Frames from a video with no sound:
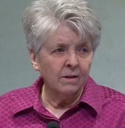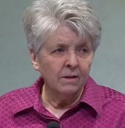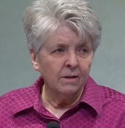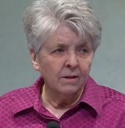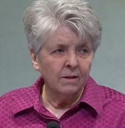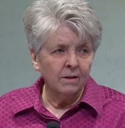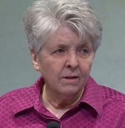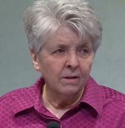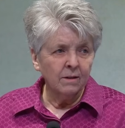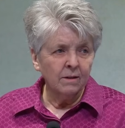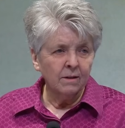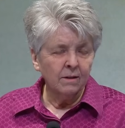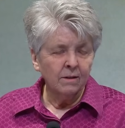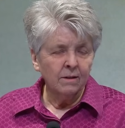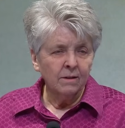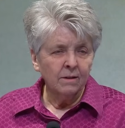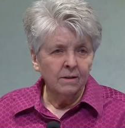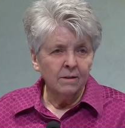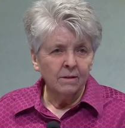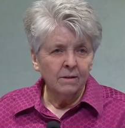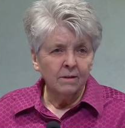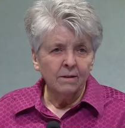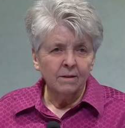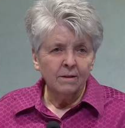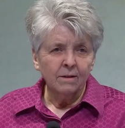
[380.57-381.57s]

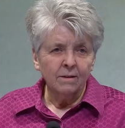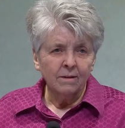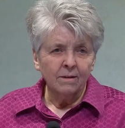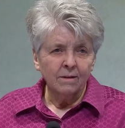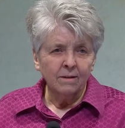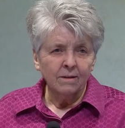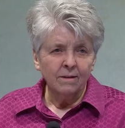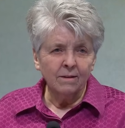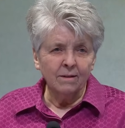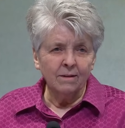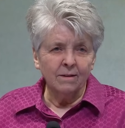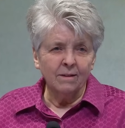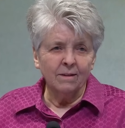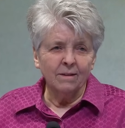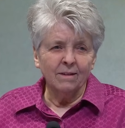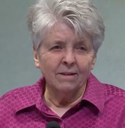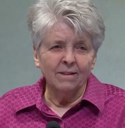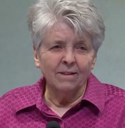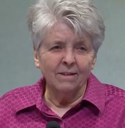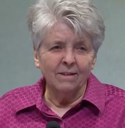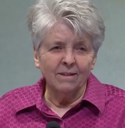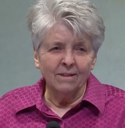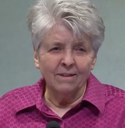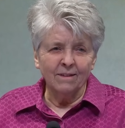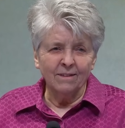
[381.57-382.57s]

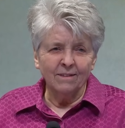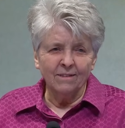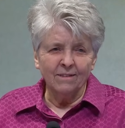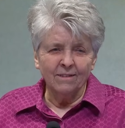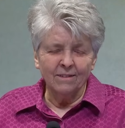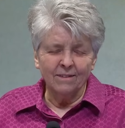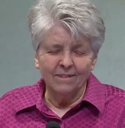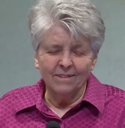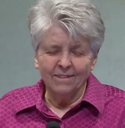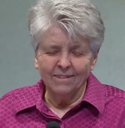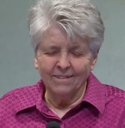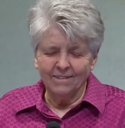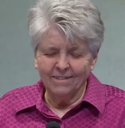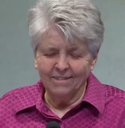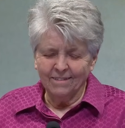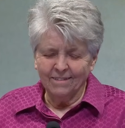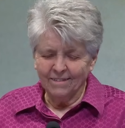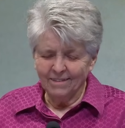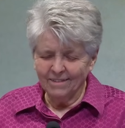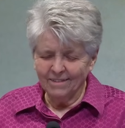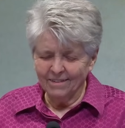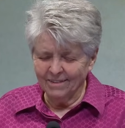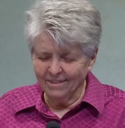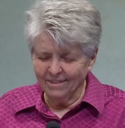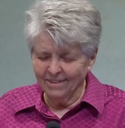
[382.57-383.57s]

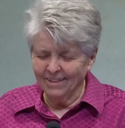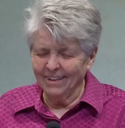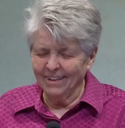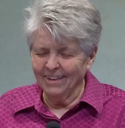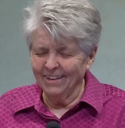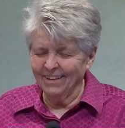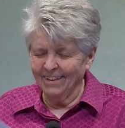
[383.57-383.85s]
Nothing is said.